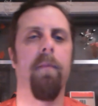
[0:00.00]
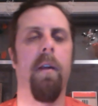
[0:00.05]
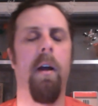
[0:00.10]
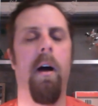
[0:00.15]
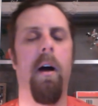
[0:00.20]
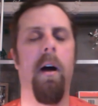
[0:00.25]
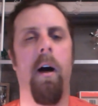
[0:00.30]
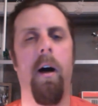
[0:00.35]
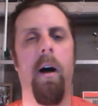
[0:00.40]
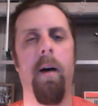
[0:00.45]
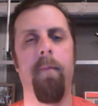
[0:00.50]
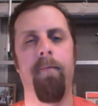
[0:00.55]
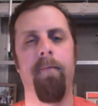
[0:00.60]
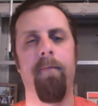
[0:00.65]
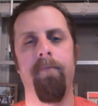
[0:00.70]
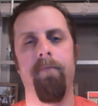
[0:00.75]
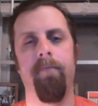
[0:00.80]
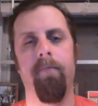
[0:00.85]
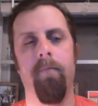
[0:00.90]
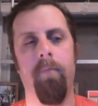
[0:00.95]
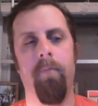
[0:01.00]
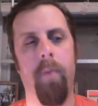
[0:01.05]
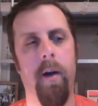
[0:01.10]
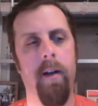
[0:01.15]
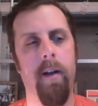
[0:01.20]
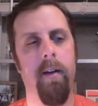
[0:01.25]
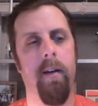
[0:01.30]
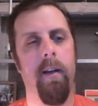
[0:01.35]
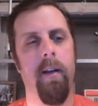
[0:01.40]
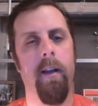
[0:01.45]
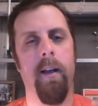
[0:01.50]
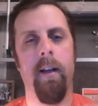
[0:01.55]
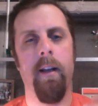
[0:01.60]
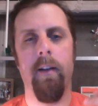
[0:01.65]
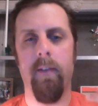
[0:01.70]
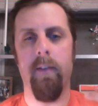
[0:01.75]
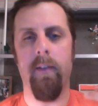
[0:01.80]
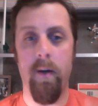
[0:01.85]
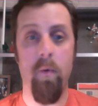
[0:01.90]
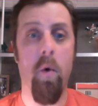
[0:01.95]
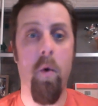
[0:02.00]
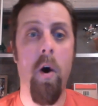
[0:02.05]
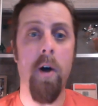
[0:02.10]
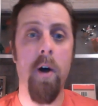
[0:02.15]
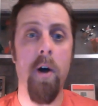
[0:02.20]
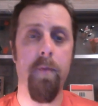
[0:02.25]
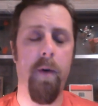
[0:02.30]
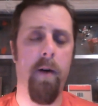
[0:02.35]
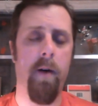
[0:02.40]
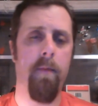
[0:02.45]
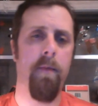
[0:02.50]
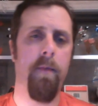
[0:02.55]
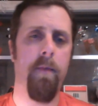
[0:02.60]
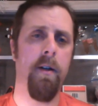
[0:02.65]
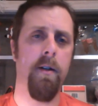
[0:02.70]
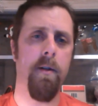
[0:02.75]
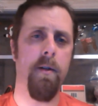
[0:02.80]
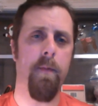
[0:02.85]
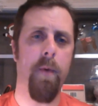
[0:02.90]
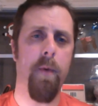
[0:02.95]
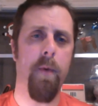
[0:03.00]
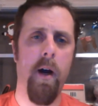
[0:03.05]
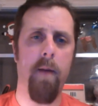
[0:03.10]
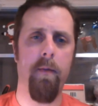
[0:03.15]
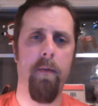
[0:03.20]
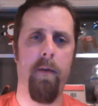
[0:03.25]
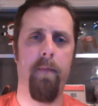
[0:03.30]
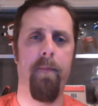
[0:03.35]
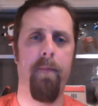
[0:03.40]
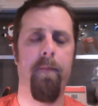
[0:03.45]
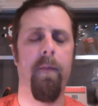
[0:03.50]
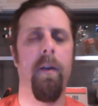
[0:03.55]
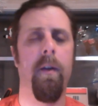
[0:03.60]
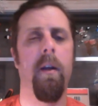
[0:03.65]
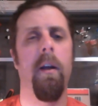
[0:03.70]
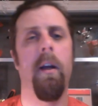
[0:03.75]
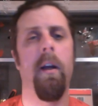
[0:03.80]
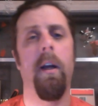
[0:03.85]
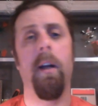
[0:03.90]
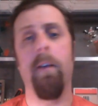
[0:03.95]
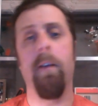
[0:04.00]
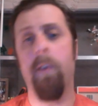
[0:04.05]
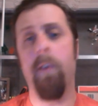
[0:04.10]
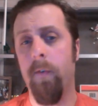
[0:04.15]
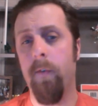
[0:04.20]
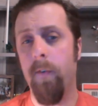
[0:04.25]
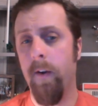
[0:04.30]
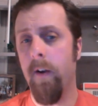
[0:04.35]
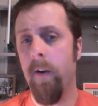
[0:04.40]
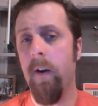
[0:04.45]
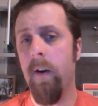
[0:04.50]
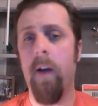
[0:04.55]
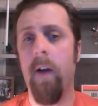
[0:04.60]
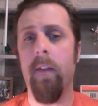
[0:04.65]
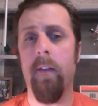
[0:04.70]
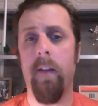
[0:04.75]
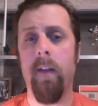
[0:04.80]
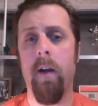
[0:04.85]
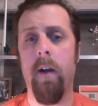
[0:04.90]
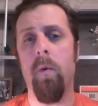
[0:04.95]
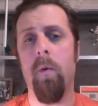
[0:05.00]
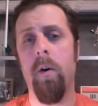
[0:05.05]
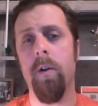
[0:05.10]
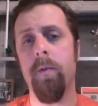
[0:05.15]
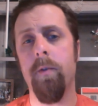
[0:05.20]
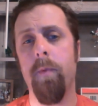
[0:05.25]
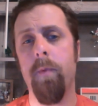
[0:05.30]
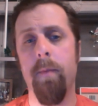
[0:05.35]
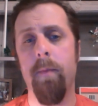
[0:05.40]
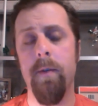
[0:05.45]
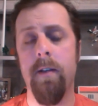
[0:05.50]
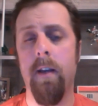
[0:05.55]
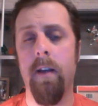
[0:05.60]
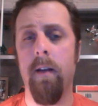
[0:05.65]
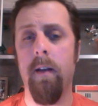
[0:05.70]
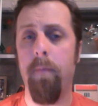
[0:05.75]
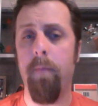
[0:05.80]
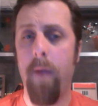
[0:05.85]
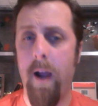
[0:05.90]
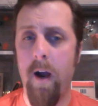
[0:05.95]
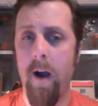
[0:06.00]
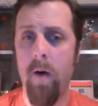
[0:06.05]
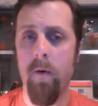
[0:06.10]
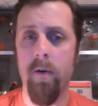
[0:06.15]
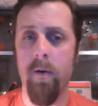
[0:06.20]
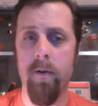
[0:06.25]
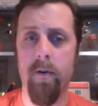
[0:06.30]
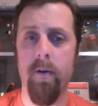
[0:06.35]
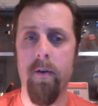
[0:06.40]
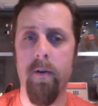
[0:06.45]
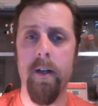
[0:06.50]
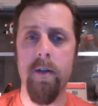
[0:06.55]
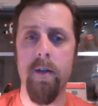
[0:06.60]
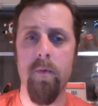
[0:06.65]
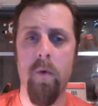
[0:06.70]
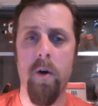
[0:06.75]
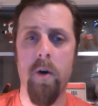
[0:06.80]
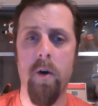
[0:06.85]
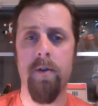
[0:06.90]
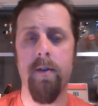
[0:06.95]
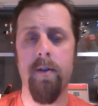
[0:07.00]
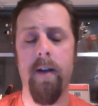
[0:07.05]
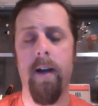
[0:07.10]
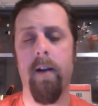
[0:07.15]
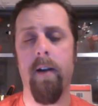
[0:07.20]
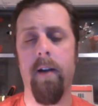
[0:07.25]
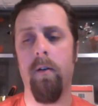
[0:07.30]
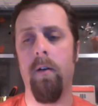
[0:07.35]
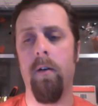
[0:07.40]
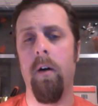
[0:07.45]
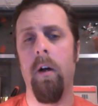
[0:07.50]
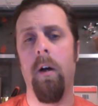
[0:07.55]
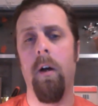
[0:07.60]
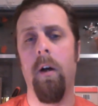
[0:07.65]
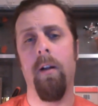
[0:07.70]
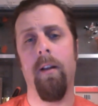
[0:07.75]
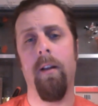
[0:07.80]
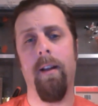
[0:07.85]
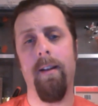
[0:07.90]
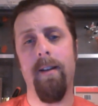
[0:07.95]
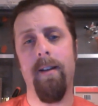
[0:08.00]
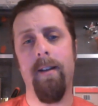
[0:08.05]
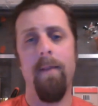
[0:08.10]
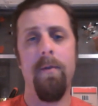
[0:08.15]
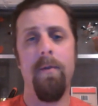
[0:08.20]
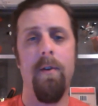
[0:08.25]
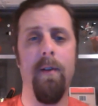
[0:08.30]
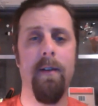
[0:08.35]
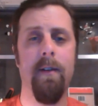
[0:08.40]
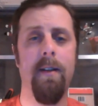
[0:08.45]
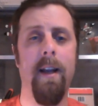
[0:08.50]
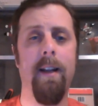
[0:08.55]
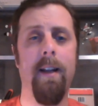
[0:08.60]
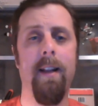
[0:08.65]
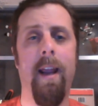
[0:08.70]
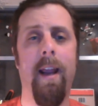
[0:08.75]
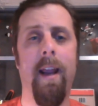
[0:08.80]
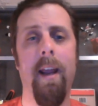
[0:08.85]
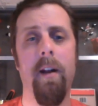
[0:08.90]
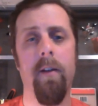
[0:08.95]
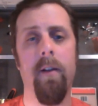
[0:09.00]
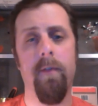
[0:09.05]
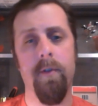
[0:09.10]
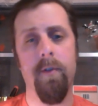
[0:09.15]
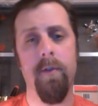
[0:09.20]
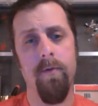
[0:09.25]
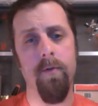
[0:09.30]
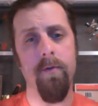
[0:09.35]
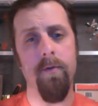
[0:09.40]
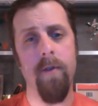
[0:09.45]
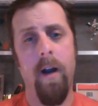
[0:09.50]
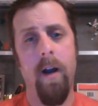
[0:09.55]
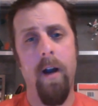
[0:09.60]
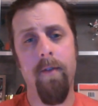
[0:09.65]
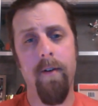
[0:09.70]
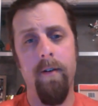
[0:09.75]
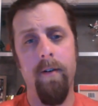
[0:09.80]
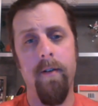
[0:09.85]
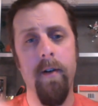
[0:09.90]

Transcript: But it is the wash pump that is a problem. And if you figure out that that wash pump is getting power during its wash cycle, a lot of times you can take the handle of a screwdriver and